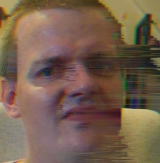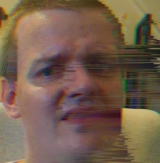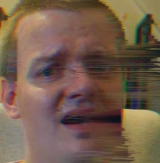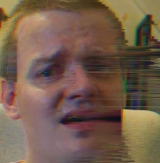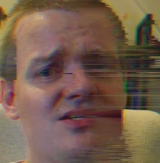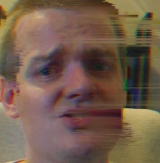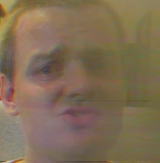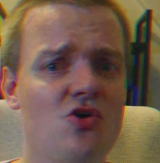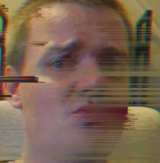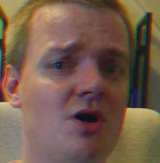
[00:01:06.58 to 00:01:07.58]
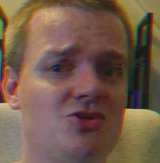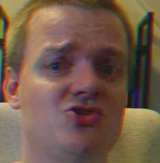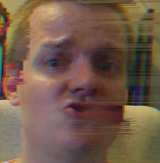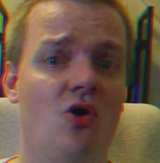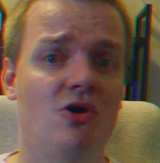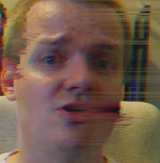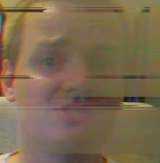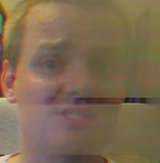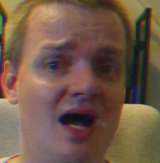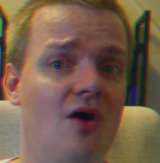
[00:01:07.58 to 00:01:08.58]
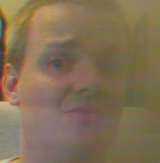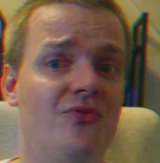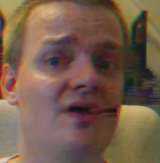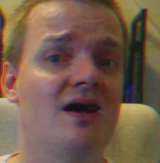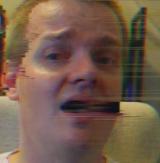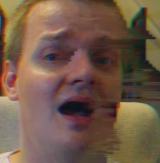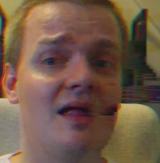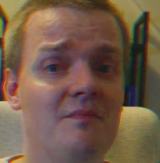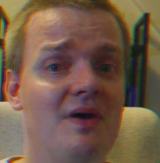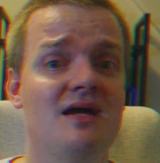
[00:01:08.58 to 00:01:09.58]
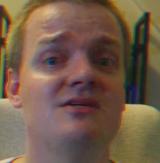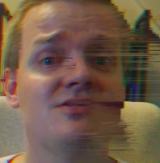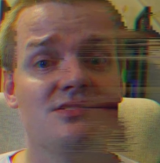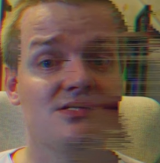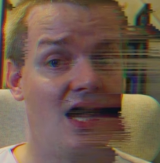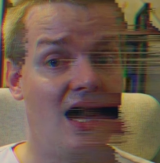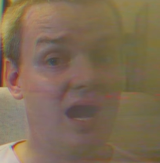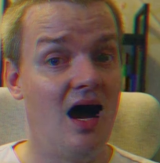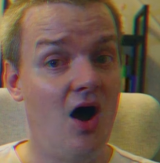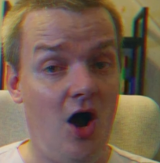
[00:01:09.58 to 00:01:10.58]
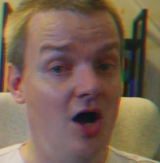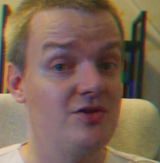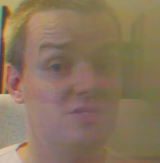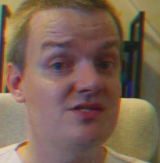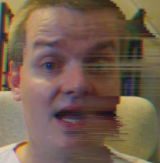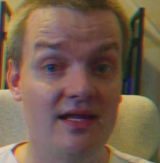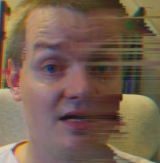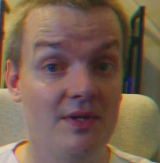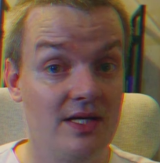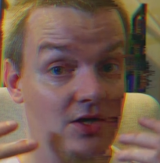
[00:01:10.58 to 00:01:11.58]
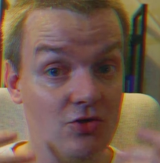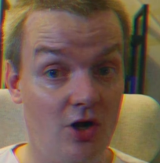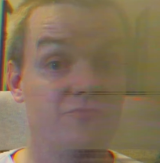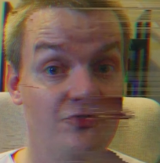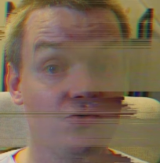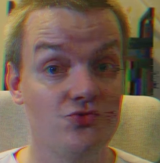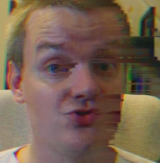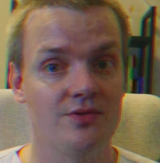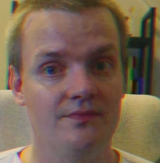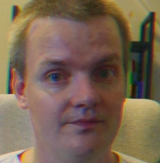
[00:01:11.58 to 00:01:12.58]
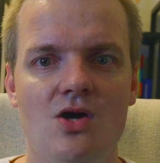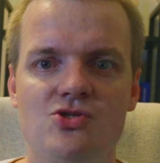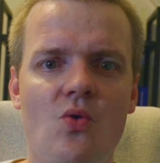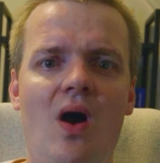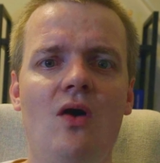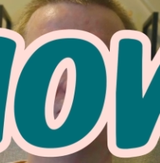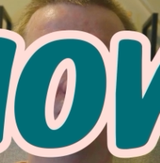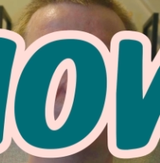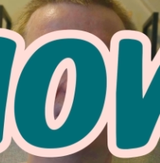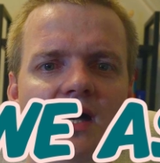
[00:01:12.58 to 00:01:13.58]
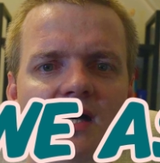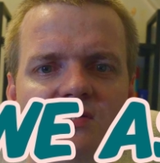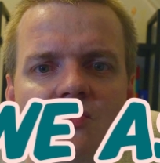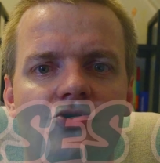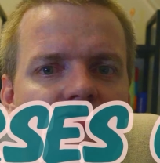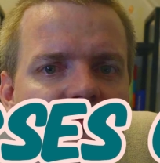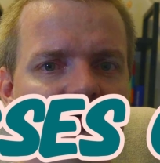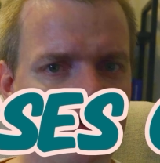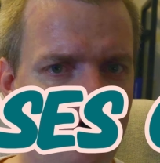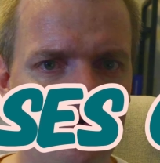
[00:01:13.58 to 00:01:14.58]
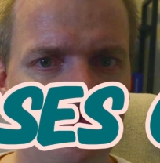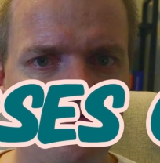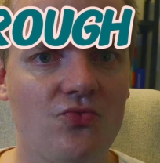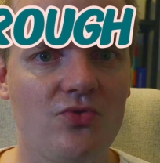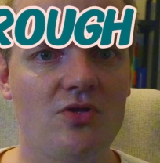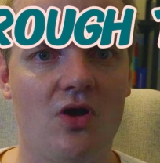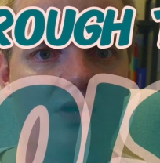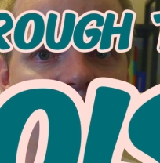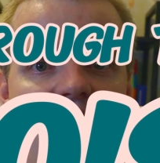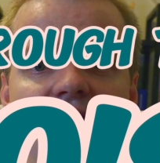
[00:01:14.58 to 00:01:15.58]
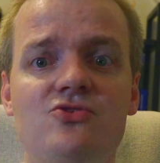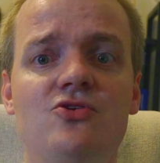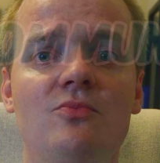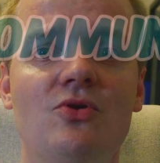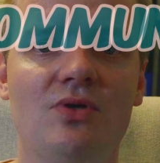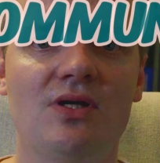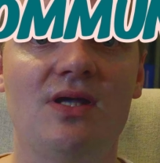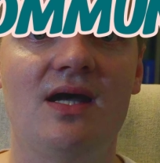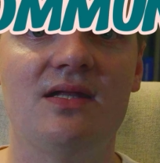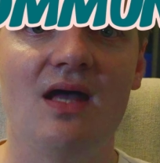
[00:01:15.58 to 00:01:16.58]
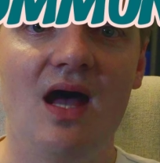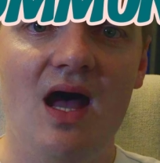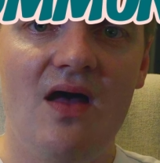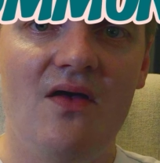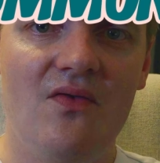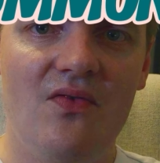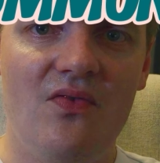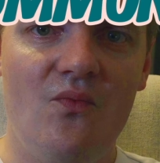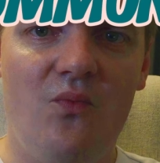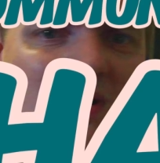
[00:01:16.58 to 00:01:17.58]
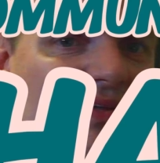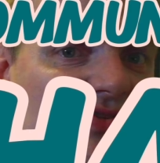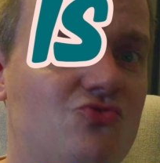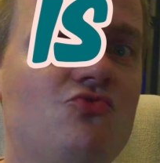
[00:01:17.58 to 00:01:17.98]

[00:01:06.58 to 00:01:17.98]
There's so much noise out there and patients are understandably confused. So how do we as nurses cut through the noise and communicate what is